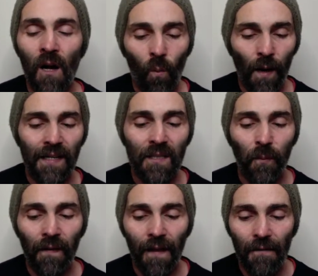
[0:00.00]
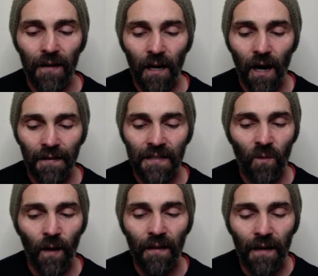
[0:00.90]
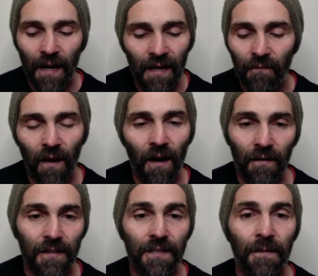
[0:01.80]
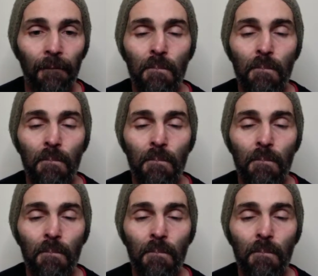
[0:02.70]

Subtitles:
We can spread love and kindness quicker than any virus.